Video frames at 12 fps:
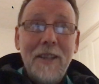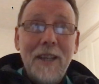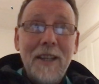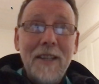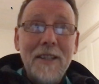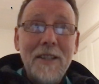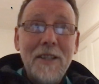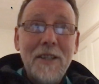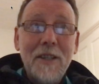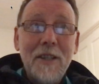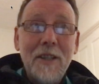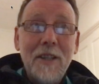
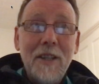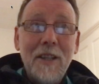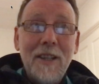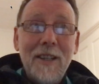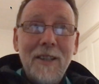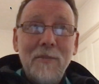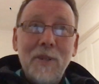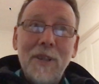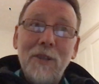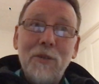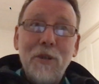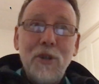things.
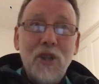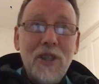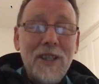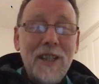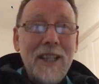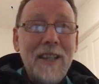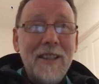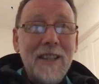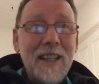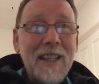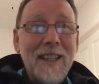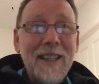But you could just like the
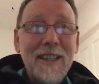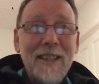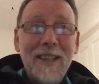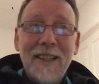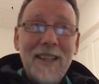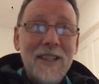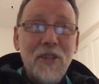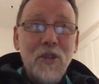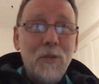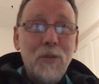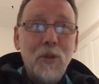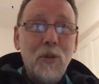like, and I'll
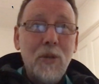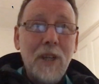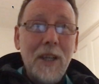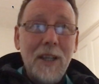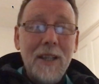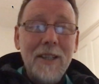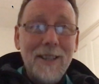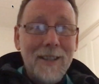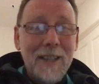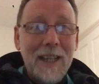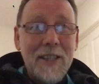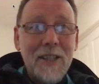stop talking till
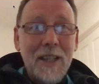the next